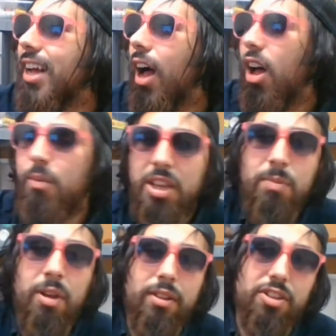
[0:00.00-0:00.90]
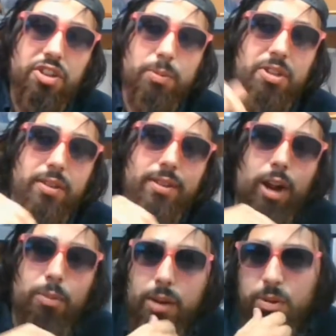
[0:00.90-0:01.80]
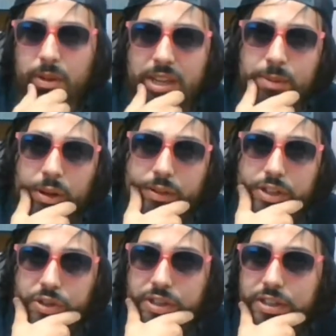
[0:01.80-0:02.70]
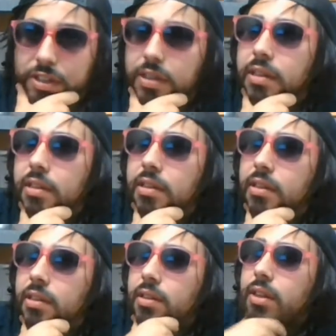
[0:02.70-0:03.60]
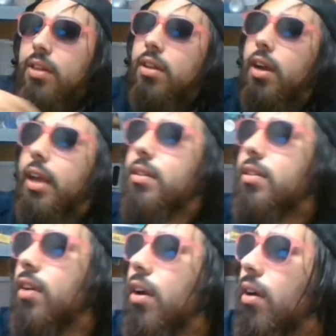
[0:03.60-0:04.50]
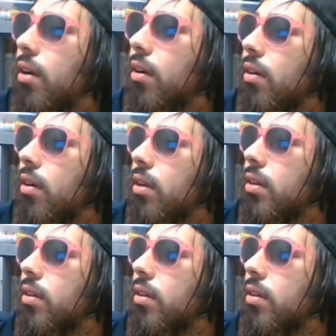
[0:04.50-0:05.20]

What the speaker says: I'll have my email in the description. I'll probably put my email on the screen too. Okay, so